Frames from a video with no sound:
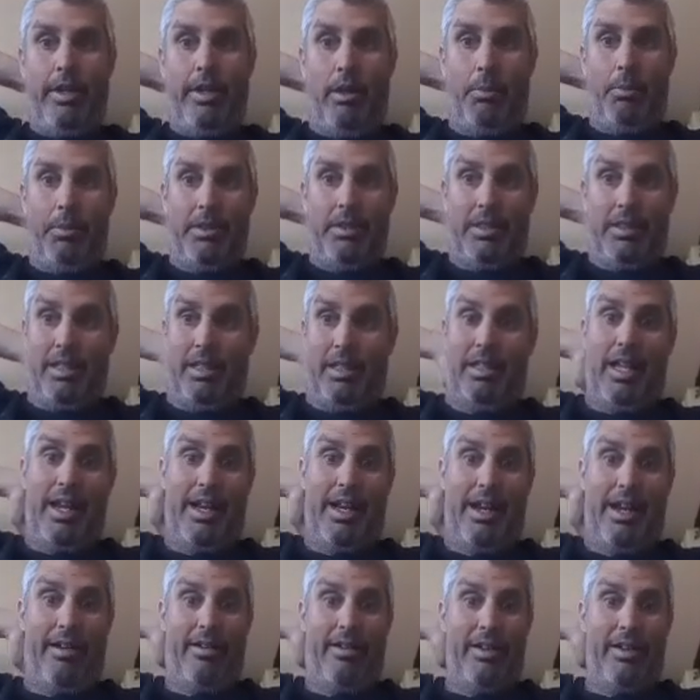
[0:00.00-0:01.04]
help us in a
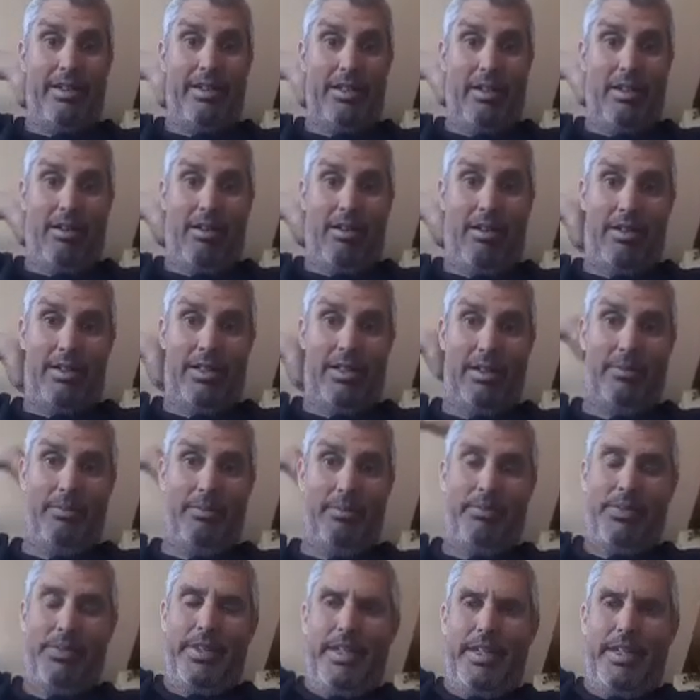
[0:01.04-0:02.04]
lot of areas on our team.